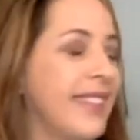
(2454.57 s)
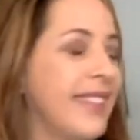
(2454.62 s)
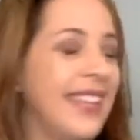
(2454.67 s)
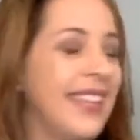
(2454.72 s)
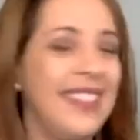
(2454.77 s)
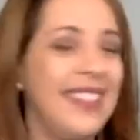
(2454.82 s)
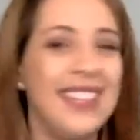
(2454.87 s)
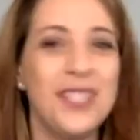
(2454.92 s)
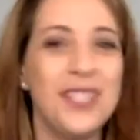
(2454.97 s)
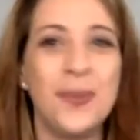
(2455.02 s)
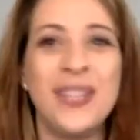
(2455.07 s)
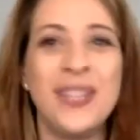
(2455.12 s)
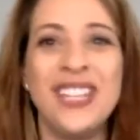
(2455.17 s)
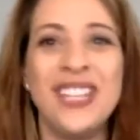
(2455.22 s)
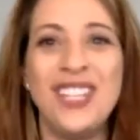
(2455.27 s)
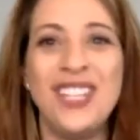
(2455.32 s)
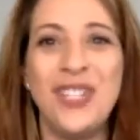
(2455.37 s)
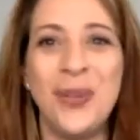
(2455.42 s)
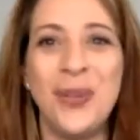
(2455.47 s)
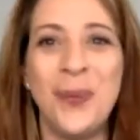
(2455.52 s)
That's what they
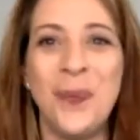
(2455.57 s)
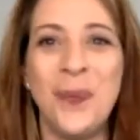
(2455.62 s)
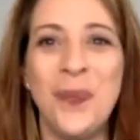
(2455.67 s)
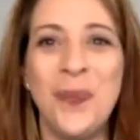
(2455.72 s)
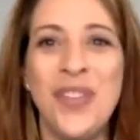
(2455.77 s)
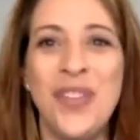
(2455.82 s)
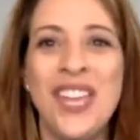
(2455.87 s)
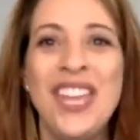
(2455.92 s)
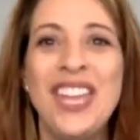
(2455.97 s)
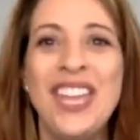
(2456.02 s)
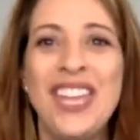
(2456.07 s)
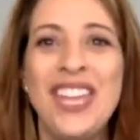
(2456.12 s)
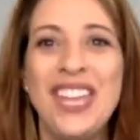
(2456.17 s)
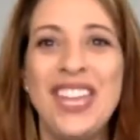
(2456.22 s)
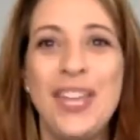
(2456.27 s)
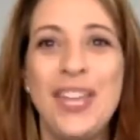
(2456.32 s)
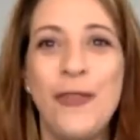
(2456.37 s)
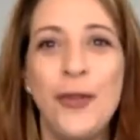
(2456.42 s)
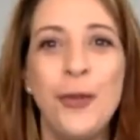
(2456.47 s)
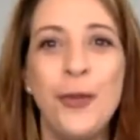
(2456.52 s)
do.
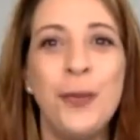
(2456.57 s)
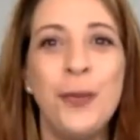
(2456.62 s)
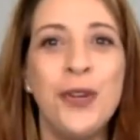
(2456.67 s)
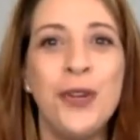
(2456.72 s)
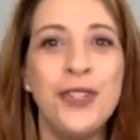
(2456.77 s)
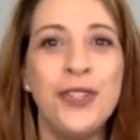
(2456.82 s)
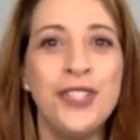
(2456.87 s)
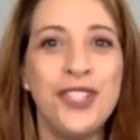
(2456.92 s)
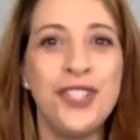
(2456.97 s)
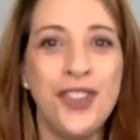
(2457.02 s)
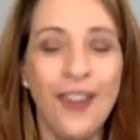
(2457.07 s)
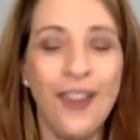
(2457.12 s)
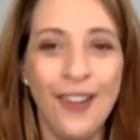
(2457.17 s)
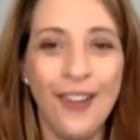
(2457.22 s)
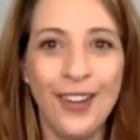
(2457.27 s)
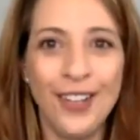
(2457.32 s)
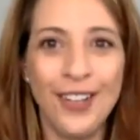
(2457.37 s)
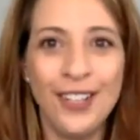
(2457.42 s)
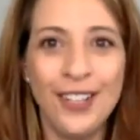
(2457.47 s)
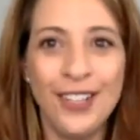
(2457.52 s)
If you approach a
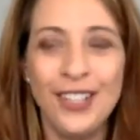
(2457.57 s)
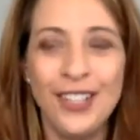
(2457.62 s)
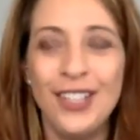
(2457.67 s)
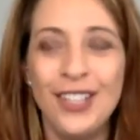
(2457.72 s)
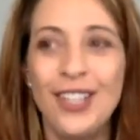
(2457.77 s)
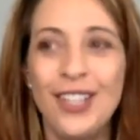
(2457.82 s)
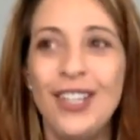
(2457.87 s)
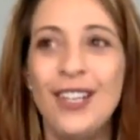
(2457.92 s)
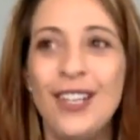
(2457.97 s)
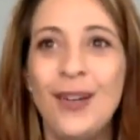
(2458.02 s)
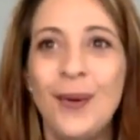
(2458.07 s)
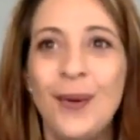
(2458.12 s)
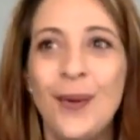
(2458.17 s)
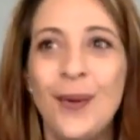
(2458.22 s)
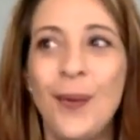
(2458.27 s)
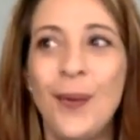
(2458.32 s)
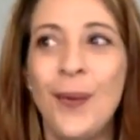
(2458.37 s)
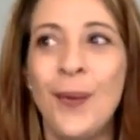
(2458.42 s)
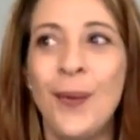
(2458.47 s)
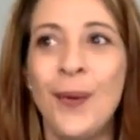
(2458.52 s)
dog
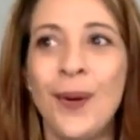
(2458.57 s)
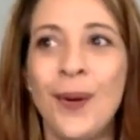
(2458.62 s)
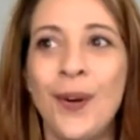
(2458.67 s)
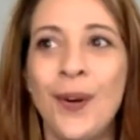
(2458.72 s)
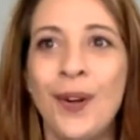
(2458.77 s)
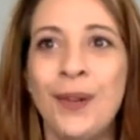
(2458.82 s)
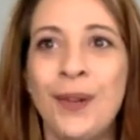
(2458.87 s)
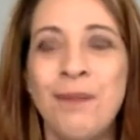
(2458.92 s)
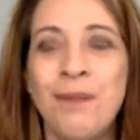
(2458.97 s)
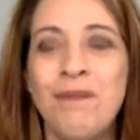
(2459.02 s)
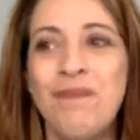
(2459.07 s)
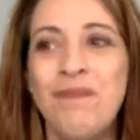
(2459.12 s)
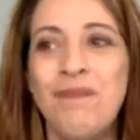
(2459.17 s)
or...